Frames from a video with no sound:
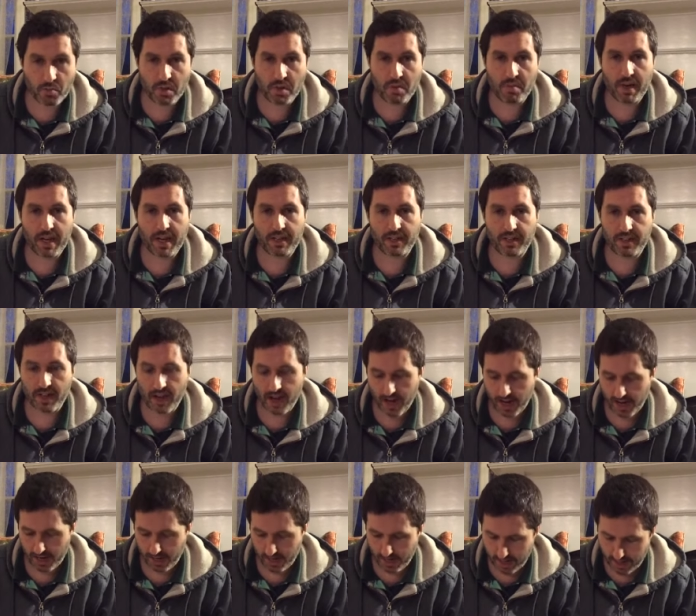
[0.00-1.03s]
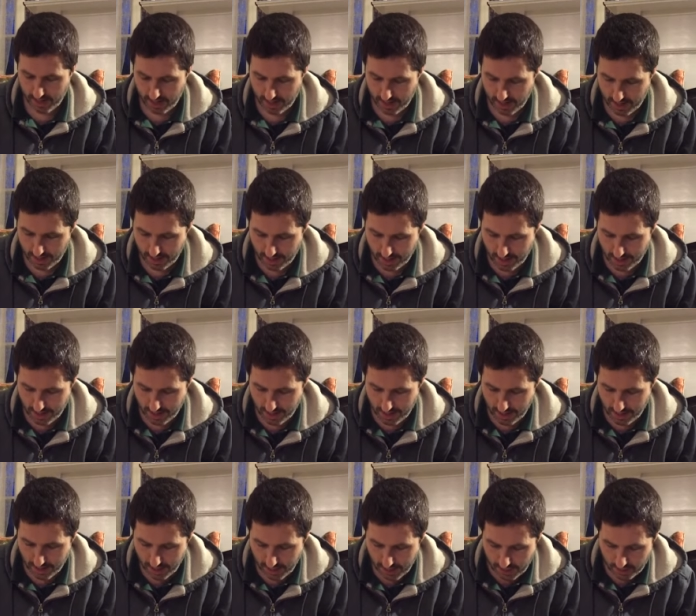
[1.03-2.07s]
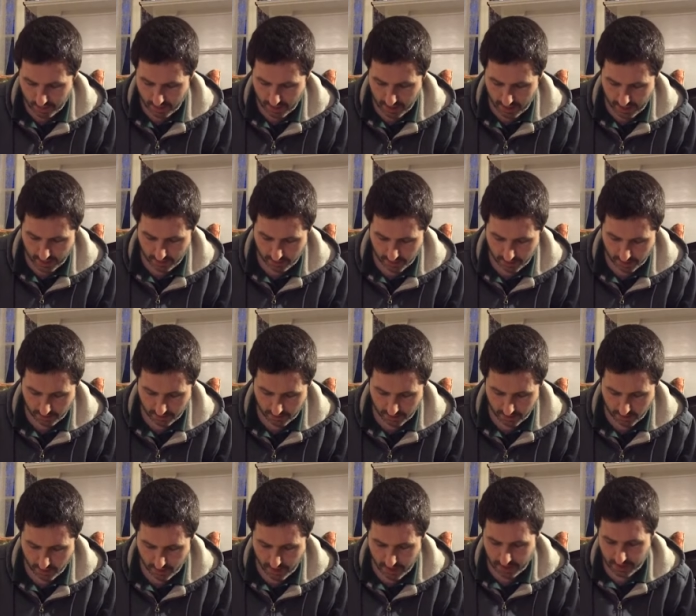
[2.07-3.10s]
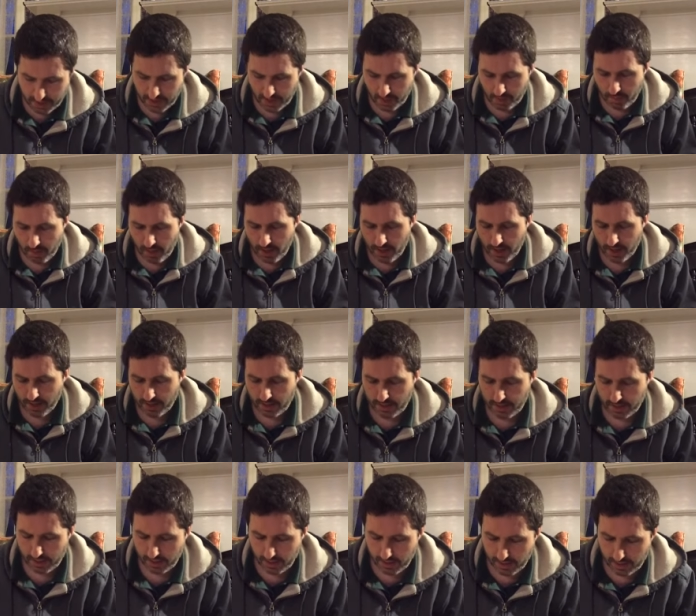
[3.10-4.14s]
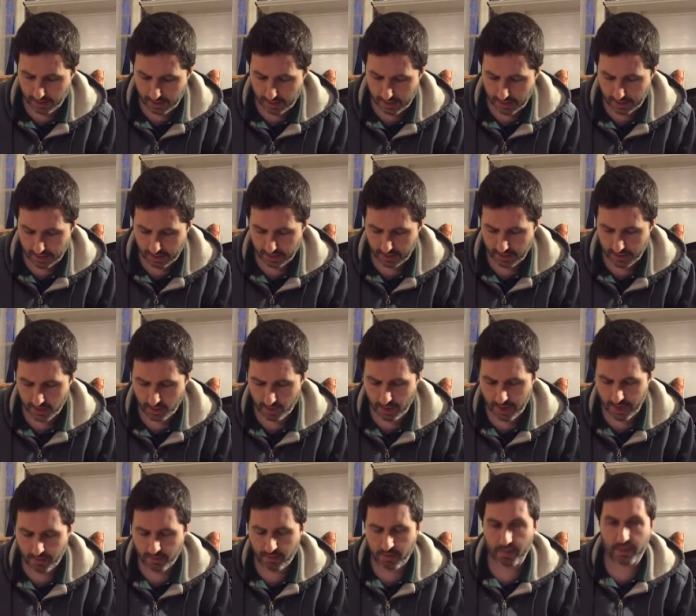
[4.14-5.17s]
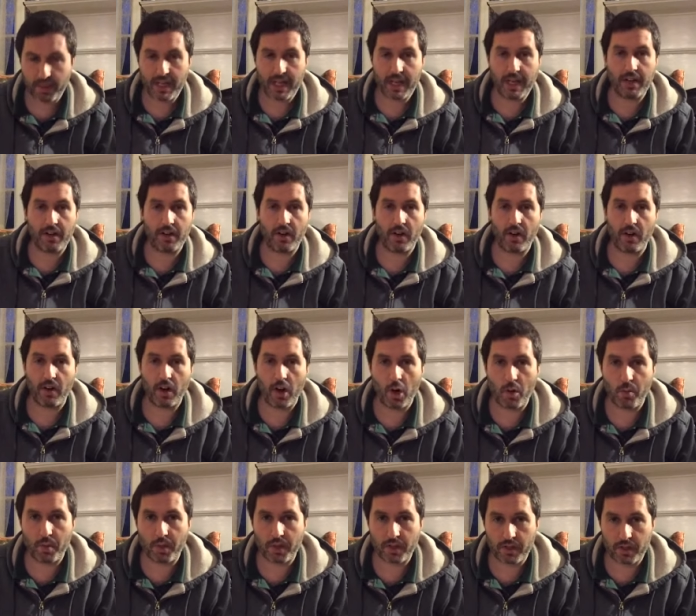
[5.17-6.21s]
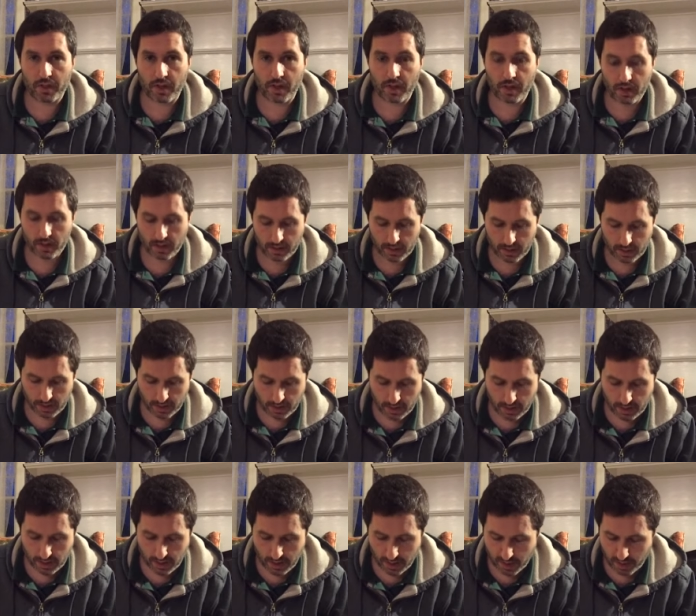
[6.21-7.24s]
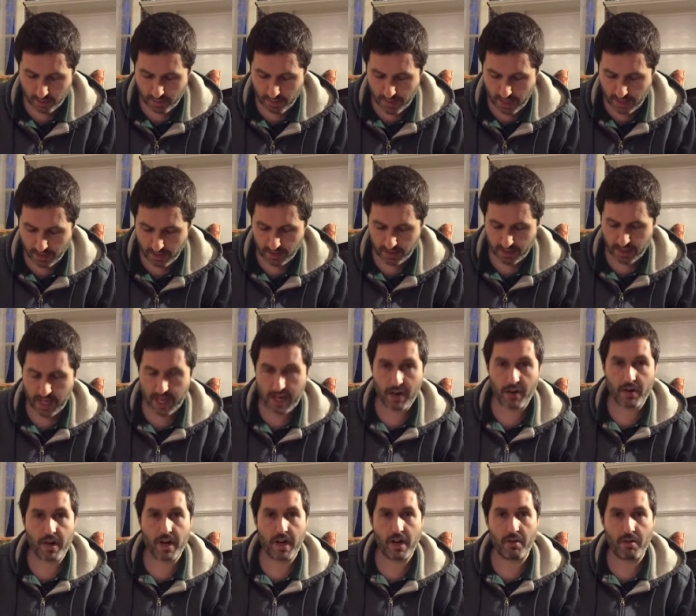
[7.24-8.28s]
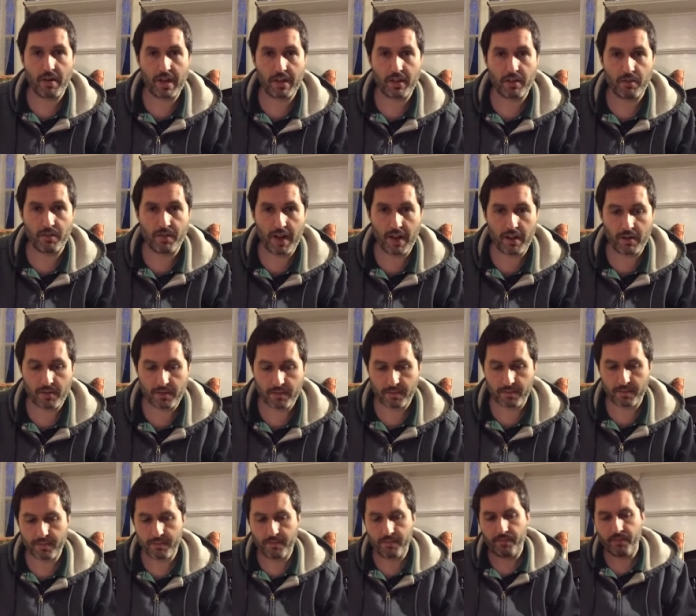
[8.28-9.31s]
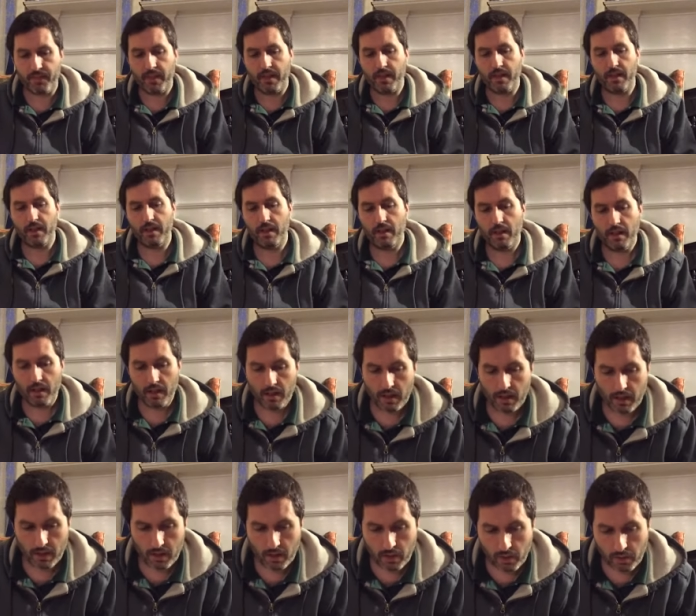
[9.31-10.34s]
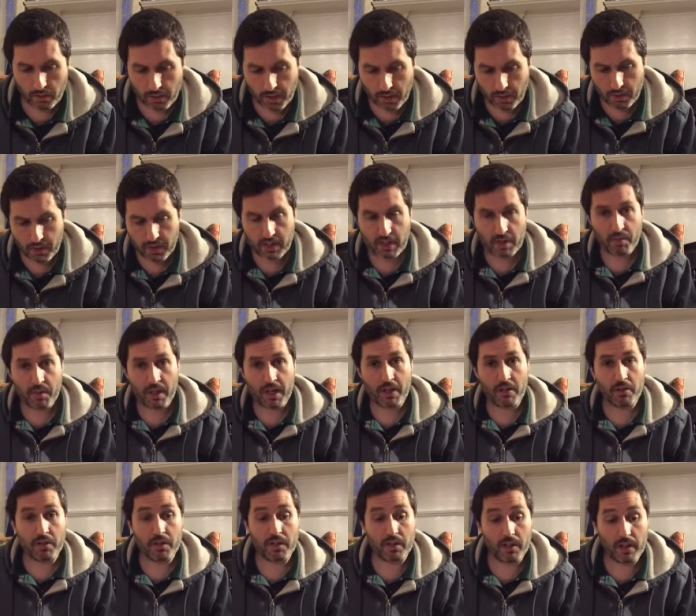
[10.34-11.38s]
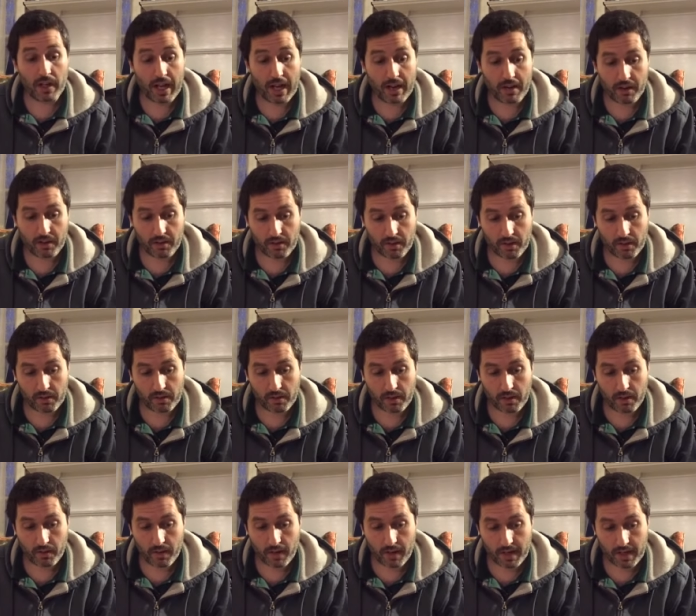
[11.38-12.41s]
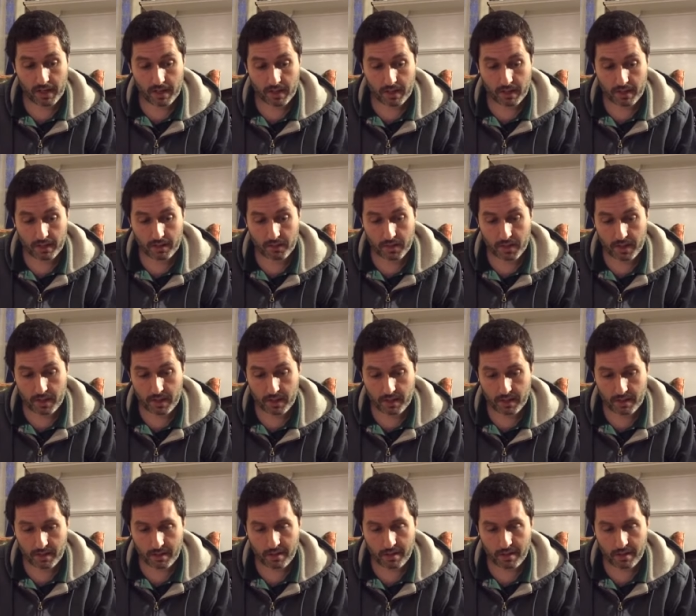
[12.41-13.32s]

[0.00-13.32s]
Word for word: me by sight. I hid behind one of the trees in the park, still a good distance away from the inner open circle, and peered at the area around the fountain. Oh, there was somebody who stood out, all right. It was